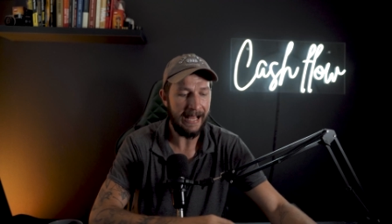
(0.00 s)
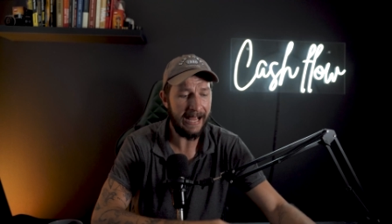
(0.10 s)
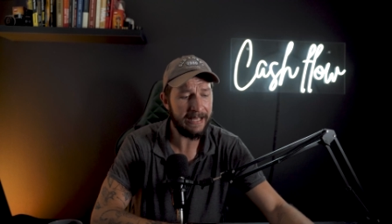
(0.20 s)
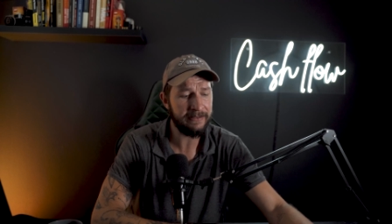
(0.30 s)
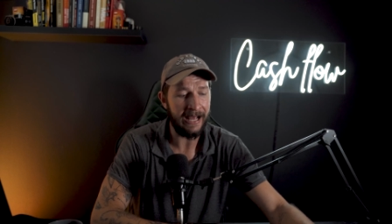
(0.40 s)

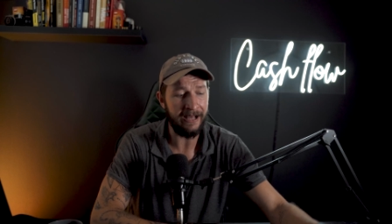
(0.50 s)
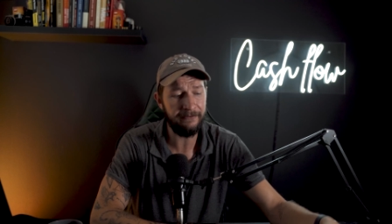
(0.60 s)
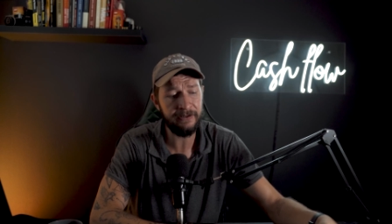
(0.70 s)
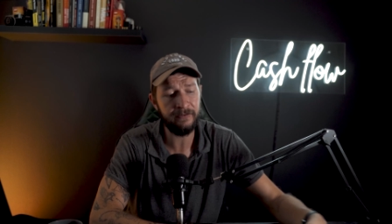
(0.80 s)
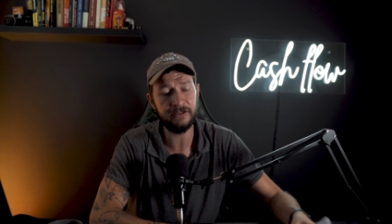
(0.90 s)
and
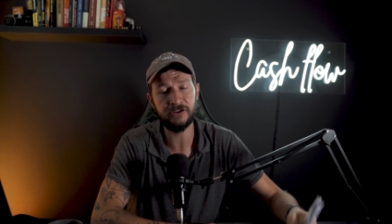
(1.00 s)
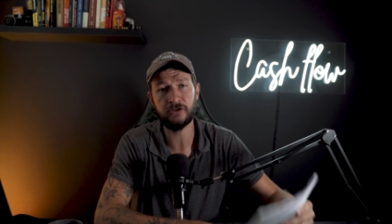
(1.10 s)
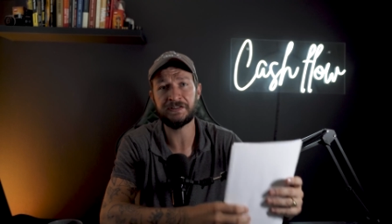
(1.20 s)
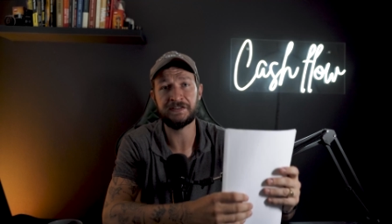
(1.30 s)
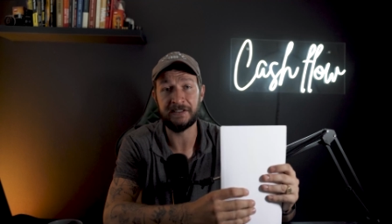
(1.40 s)
having the
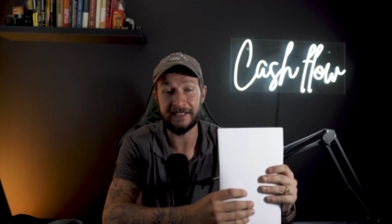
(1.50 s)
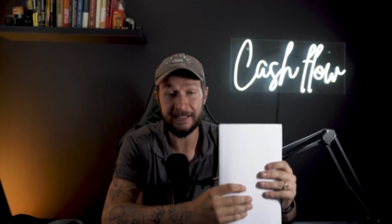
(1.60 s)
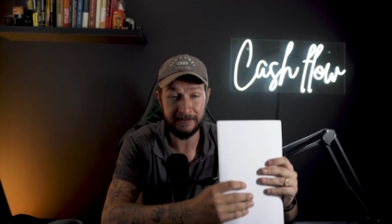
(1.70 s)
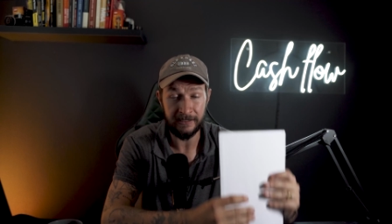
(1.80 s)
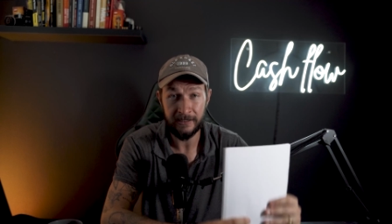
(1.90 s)
trust
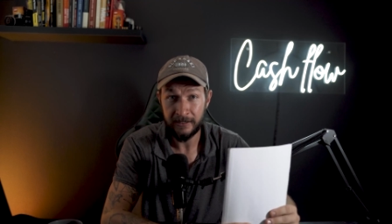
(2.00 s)
deed